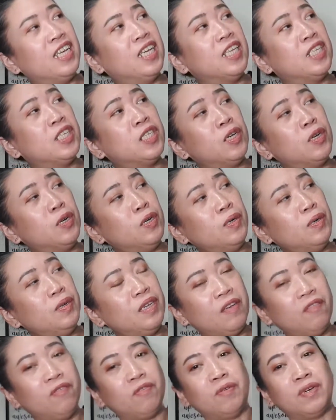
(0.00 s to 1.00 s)
So
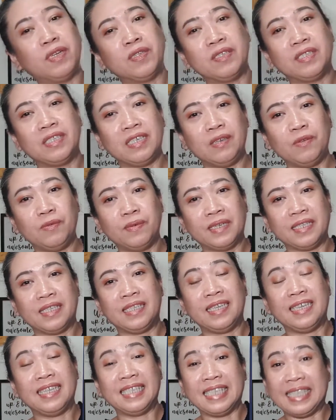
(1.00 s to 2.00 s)
if you want to see what's
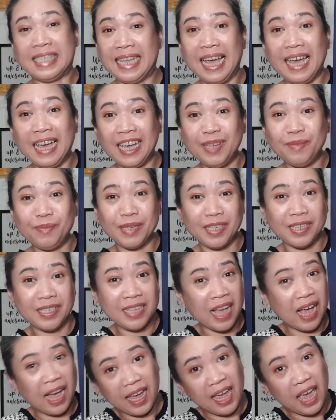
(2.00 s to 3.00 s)
inside, because
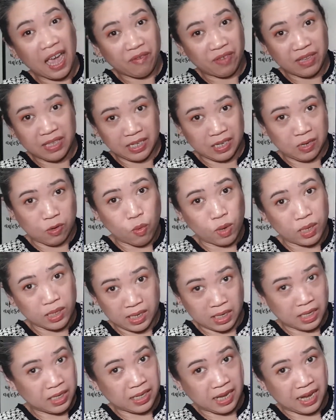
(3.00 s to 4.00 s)
I haven't seen what's
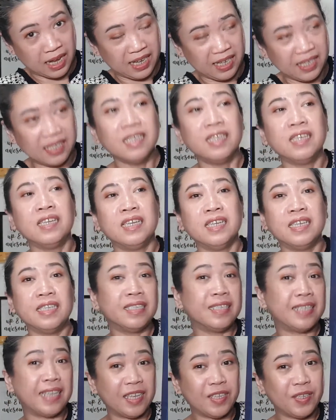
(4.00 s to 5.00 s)
inside,
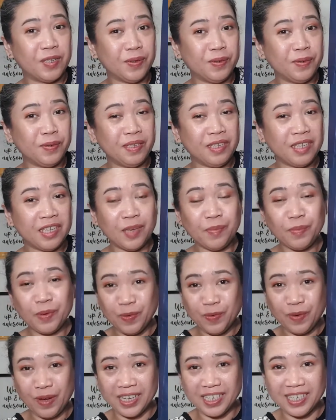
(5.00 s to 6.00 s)
stay tuned, keep
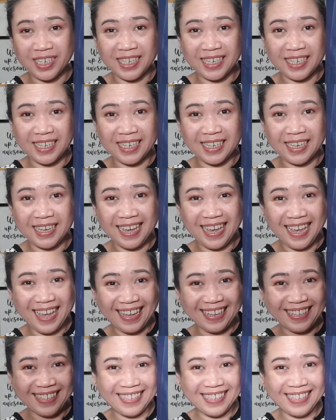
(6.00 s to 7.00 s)
on watching,
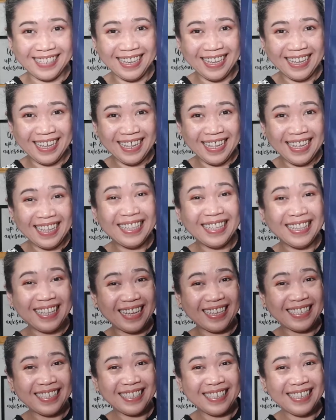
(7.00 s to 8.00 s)
and
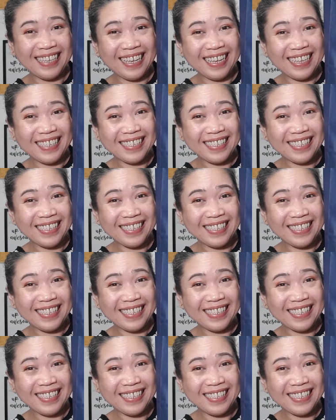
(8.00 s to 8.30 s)
let's get